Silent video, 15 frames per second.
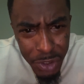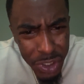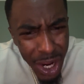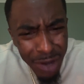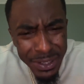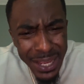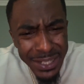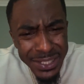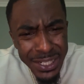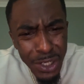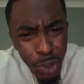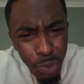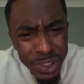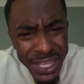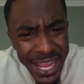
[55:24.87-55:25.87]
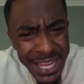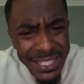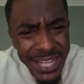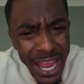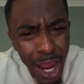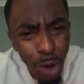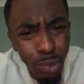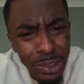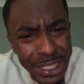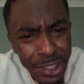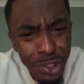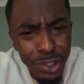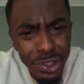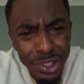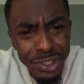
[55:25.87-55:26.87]
Do y'all not see who takes out
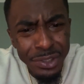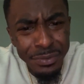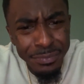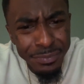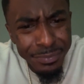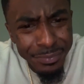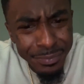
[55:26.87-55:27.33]
leaders?